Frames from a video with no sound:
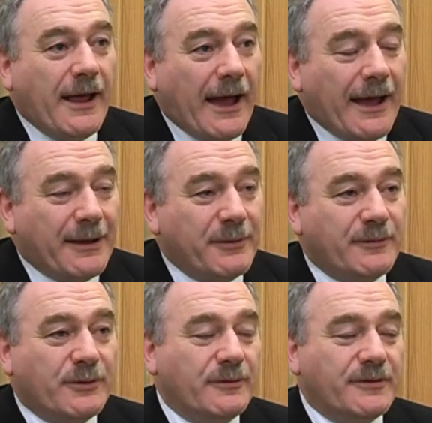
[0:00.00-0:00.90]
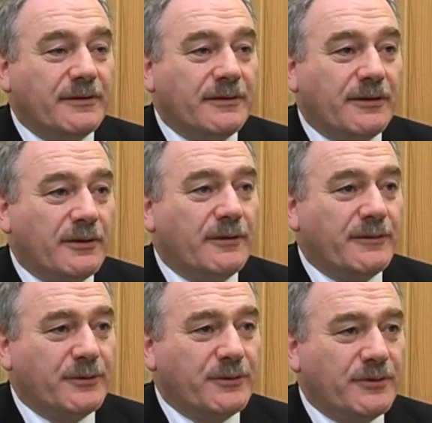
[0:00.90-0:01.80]
I am involved in a lot of
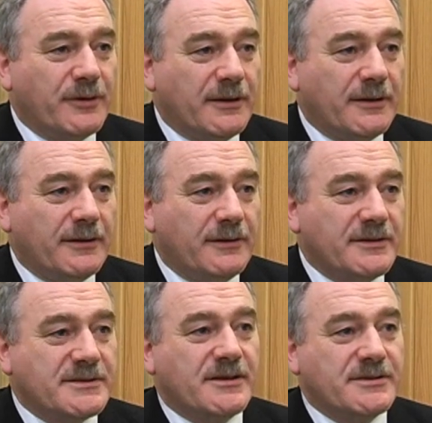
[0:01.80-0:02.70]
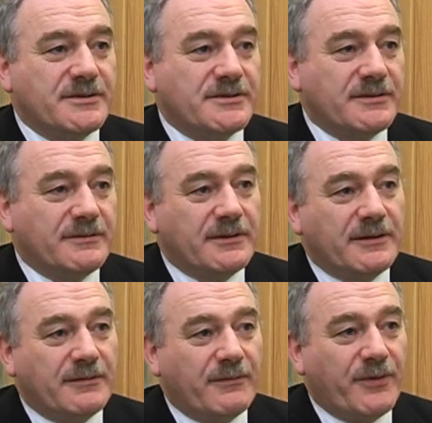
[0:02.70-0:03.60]
those discussions
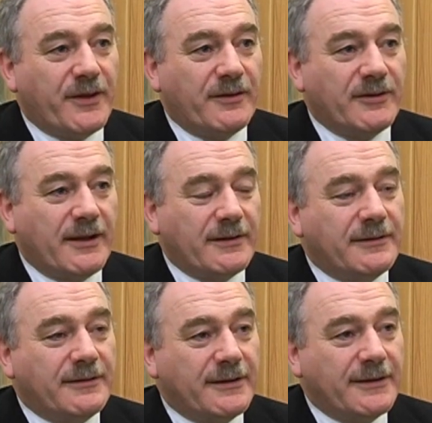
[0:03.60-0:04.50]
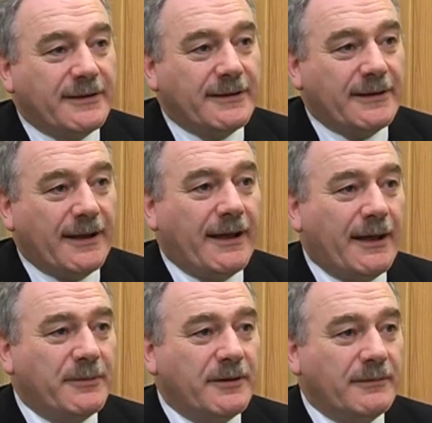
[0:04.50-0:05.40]
and things at
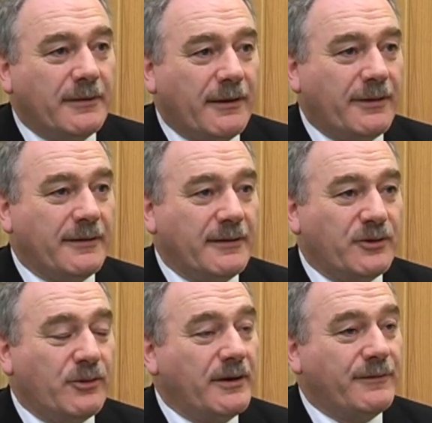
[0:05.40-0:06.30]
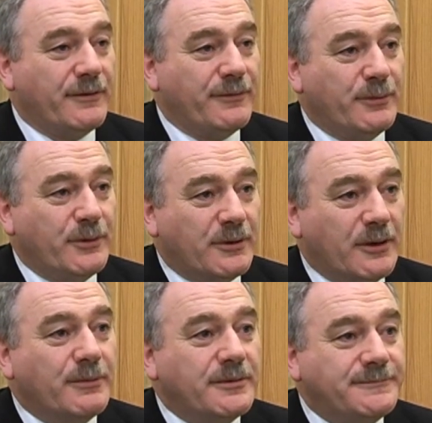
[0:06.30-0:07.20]
Hampden. I think it's great for the football
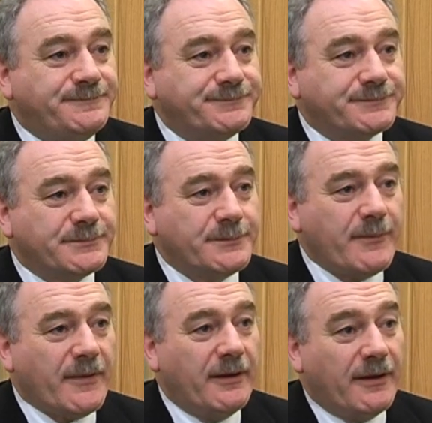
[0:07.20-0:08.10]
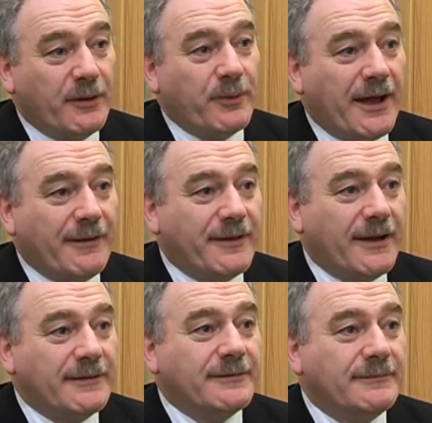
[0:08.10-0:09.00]
club that we have
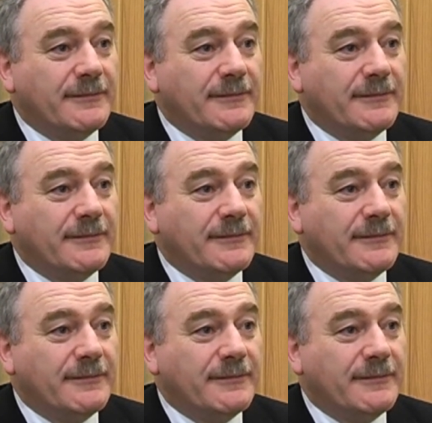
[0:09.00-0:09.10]
that